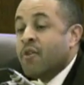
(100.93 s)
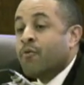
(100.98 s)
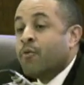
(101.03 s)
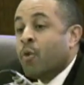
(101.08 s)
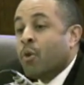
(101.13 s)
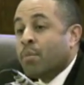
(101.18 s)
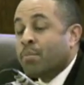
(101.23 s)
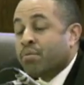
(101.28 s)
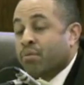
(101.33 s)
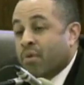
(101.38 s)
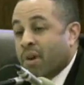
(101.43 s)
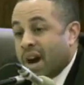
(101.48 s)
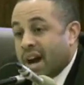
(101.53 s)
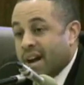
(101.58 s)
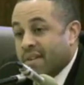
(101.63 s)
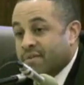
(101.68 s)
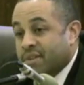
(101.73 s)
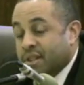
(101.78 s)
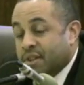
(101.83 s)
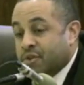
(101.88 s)
for
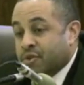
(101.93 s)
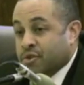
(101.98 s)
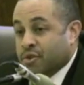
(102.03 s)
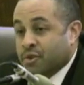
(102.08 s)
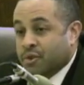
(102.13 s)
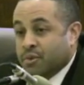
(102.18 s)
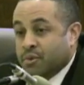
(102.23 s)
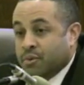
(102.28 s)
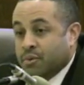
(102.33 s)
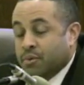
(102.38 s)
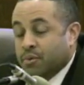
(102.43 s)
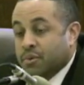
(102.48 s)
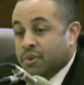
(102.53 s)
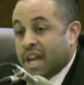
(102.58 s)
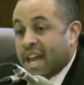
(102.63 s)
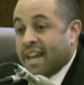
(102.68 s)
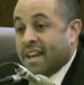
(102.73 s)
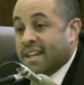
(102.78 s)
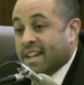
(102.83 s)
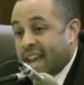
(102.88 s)
private schools
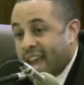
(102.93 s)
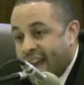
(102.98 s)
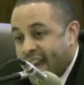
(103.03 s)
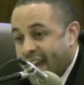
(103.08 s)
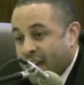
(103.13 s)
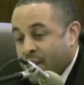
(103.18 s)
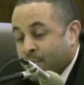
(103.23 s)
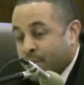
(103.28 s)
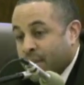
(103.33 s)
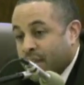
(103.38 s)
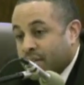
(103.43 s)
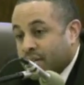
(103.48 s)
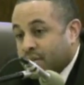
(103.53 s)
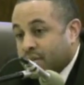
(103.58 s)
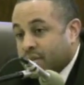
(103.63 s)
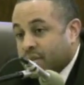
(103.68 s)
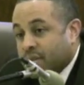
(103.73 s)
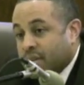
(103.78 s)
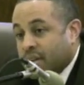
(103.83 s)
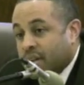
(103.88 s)
and
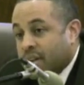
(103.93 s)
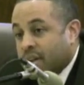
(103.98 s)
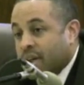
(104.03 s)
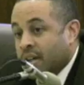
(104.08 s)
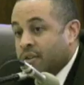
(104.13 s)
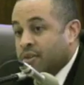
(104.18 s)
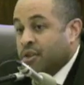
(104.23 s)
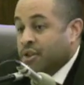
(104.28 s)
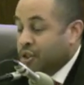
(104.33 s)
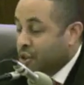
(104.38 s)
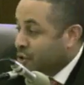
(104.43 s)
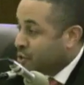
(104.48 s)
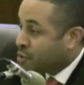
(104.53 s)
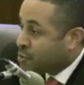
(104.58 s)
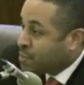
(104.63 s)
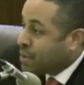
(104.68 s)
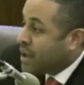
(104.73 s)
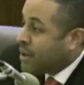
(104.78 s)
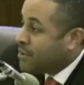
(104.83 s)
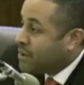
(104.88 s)
academies to
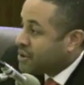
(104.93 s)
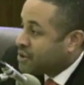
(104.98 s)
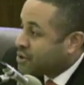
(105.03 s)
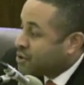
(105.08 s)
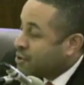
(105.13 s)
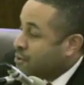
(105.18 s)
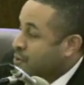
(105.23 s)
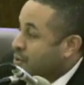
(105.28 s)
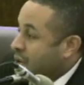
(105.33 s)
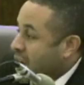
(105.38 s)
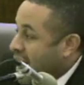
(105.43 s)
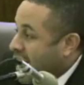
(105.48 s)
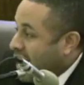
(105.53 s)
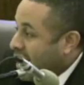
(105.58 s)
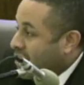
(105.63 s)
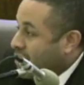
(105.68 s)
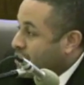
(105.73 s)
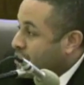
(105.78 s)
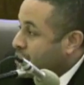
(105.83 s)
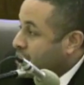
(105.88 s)
use public school
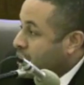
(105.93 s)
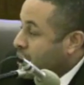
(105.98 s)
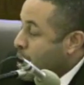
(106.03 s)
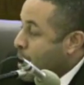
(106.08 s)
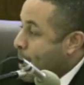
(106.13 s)
dollars.